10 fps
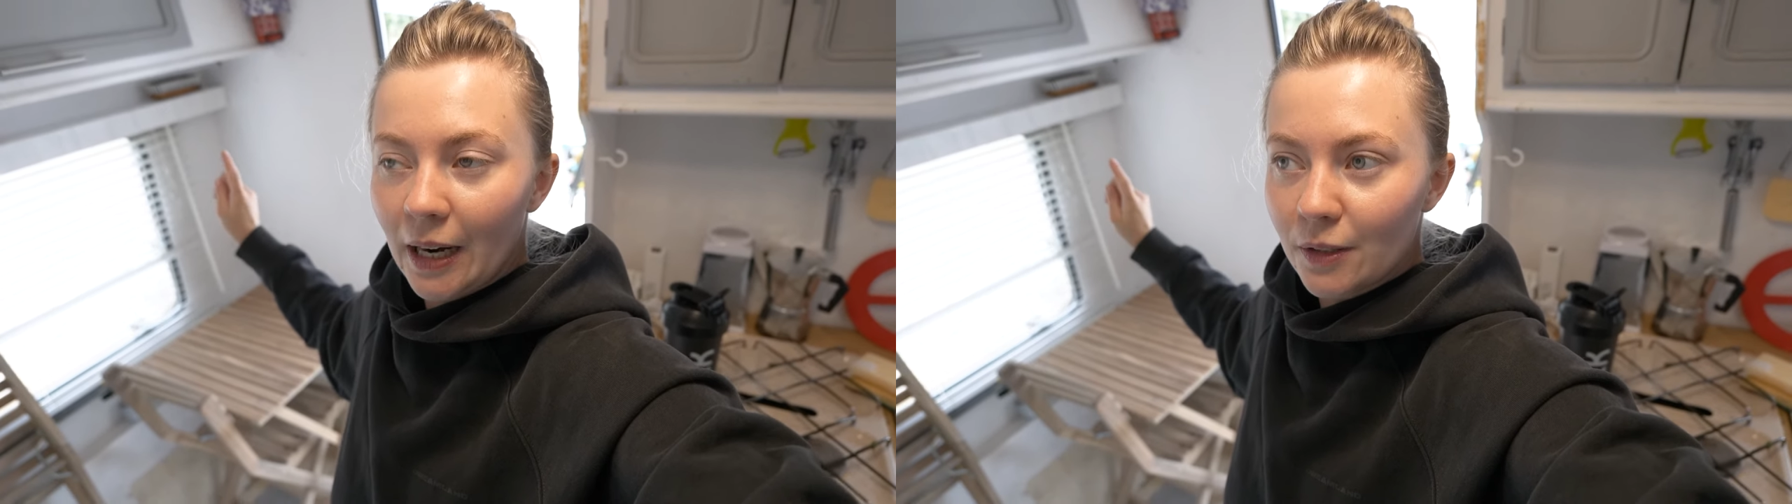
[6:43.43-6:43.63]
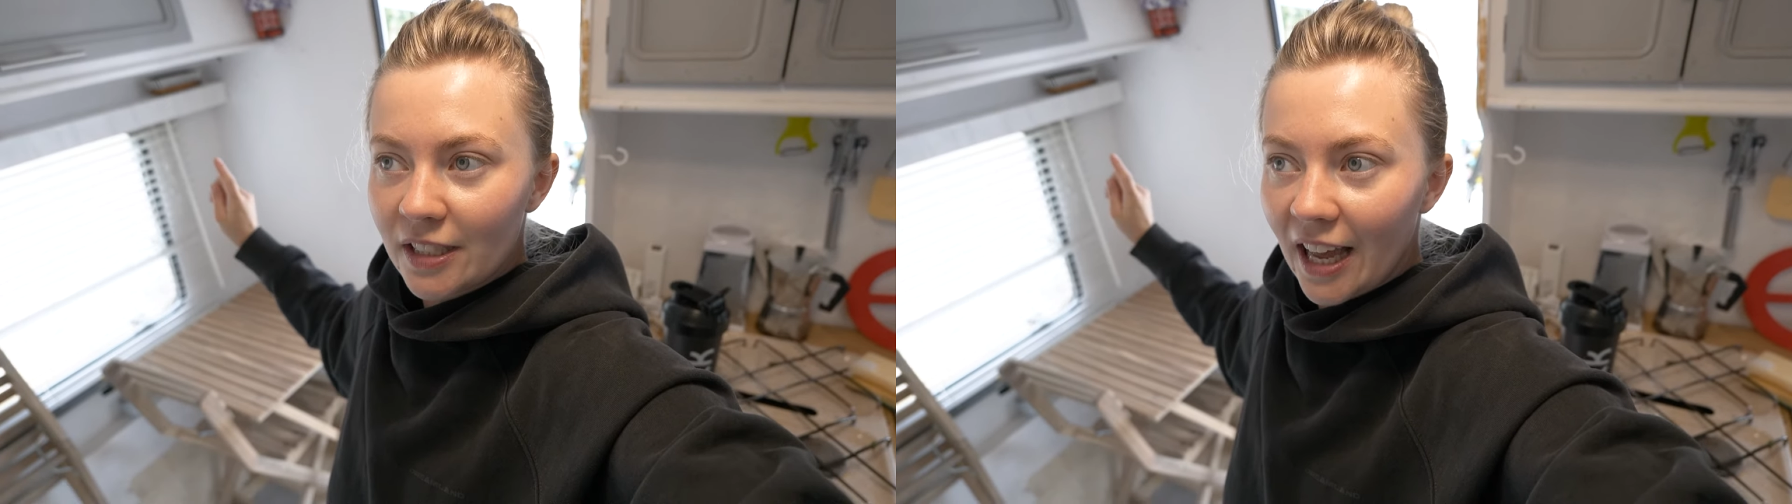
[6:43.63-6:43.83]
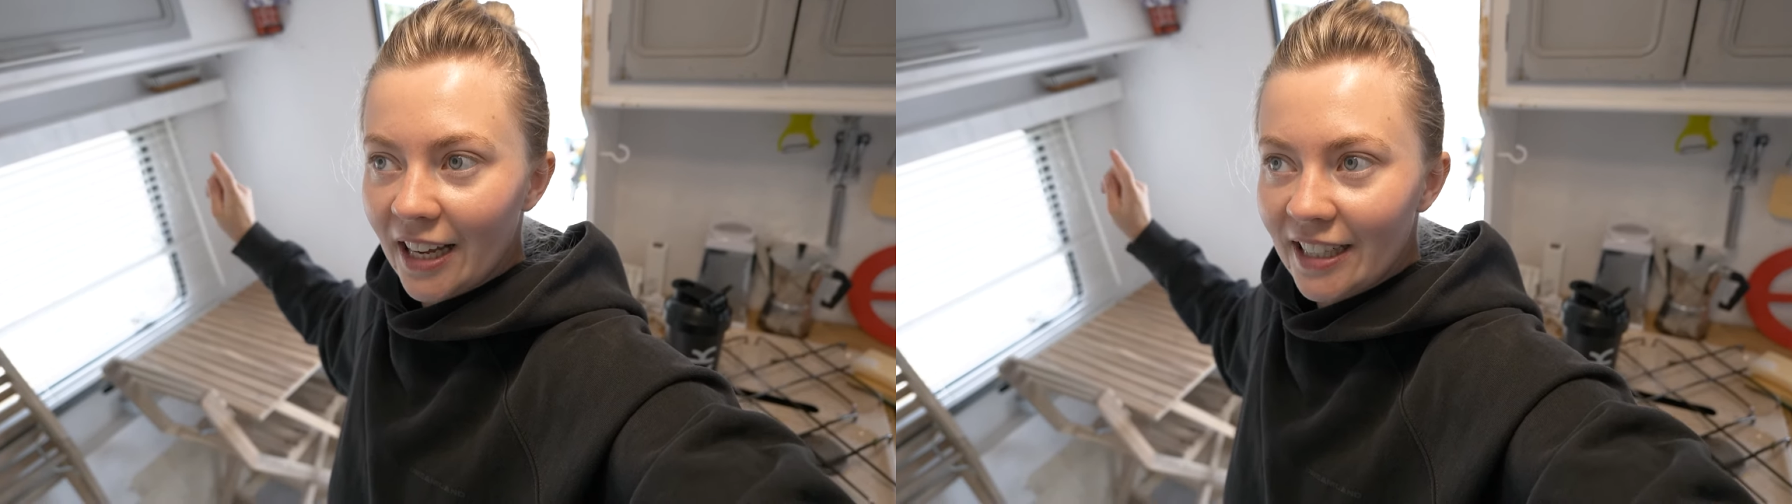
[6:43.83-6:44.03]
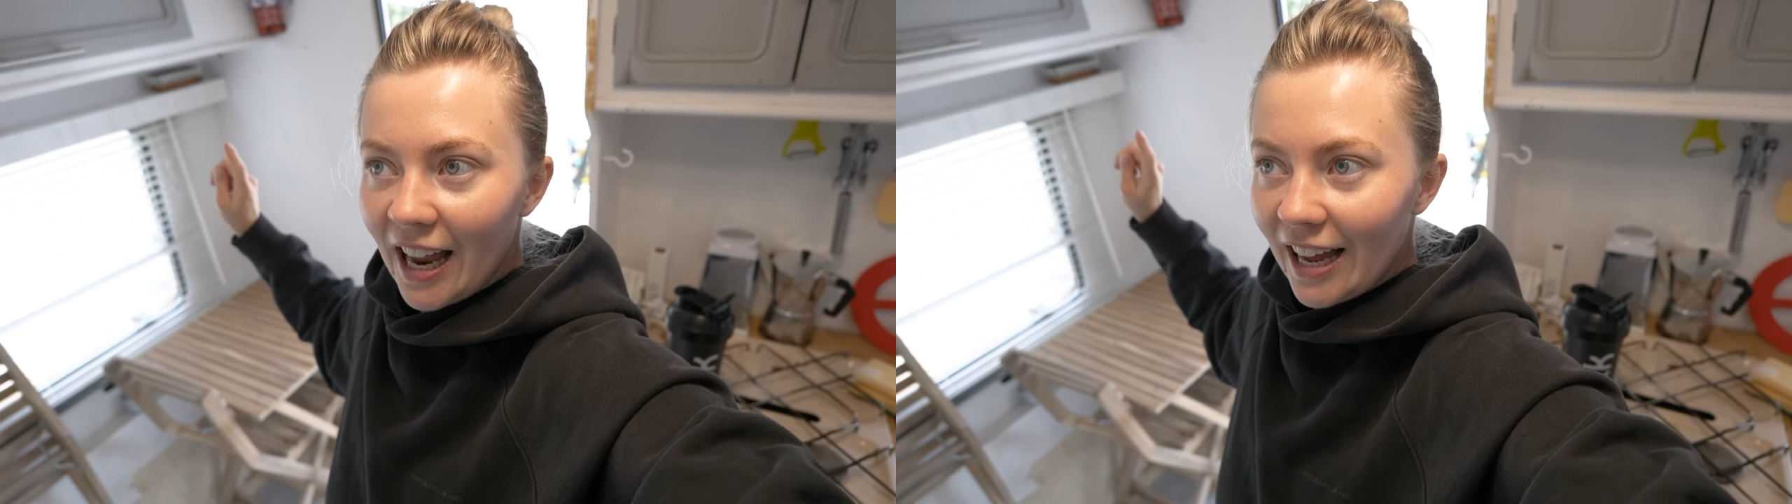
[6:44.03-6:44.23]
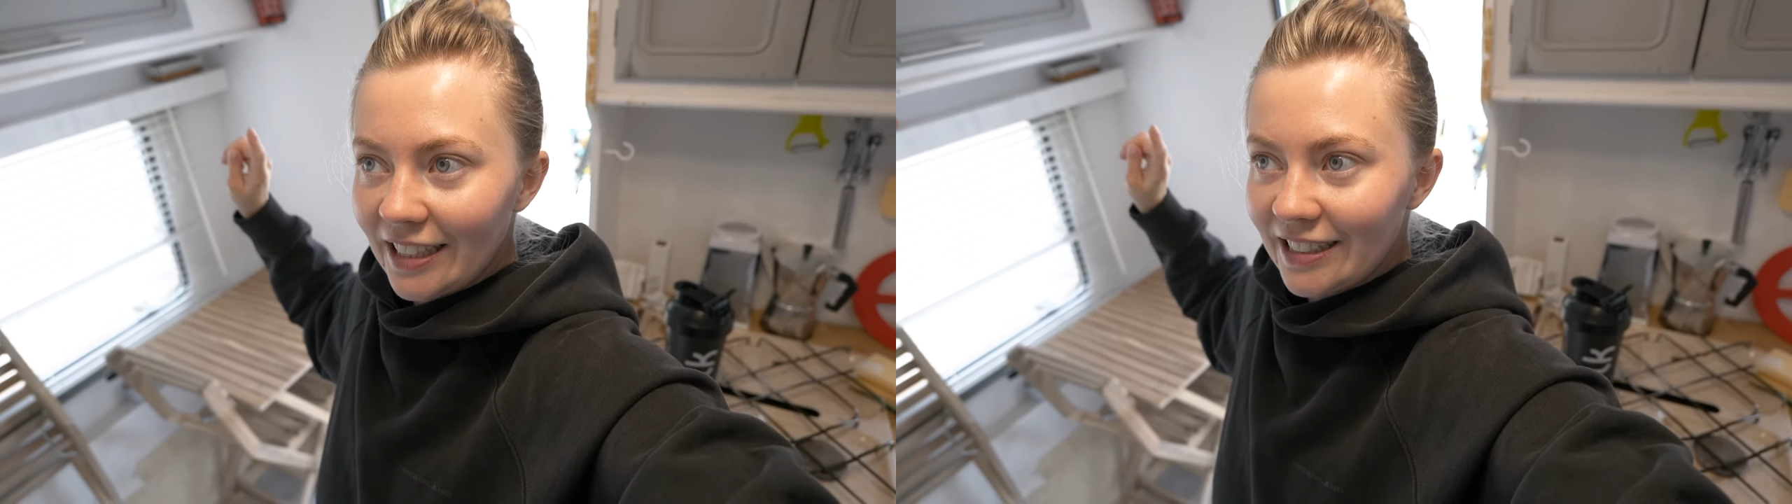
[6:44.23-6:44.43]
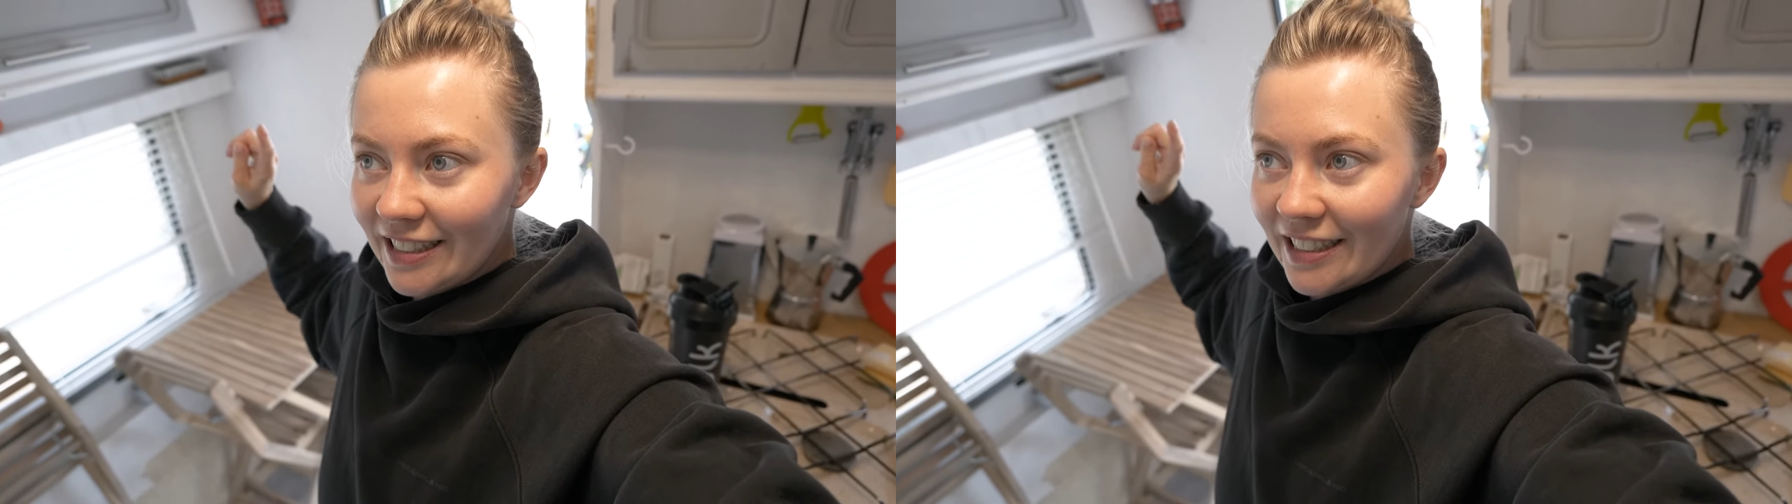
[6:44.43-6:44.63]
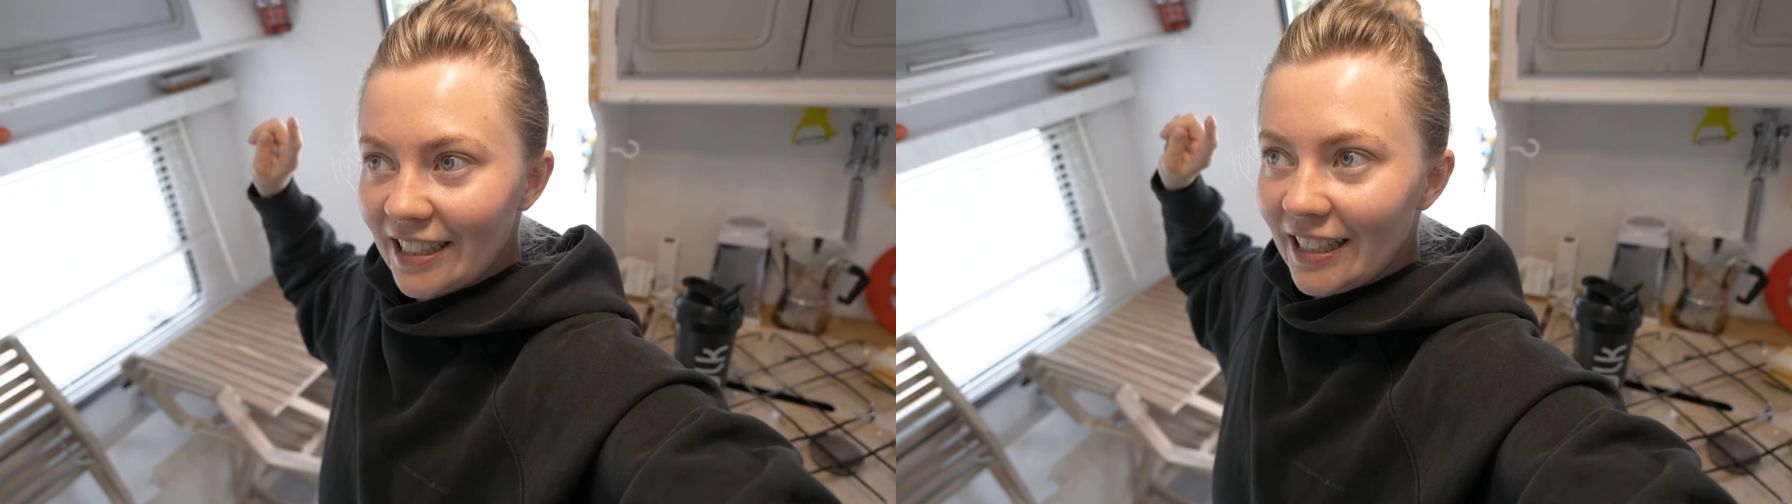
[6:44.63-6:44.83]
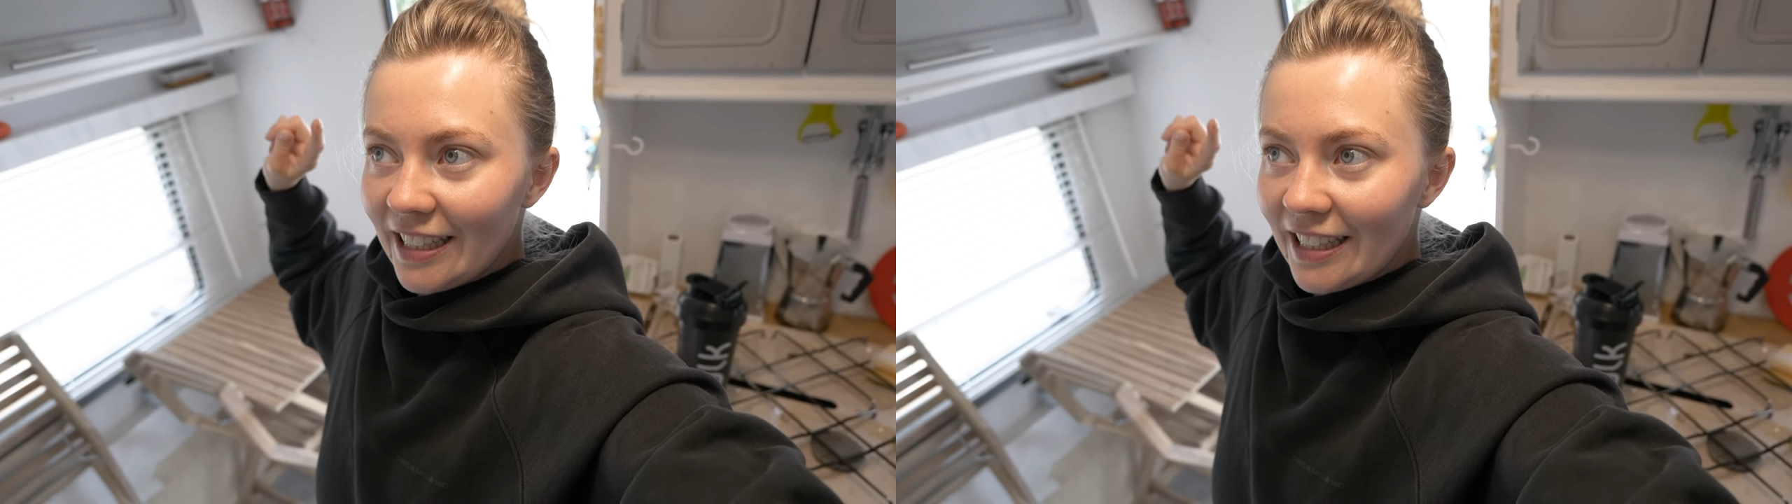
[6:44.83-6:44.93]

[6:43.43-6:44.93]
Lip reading: outside, and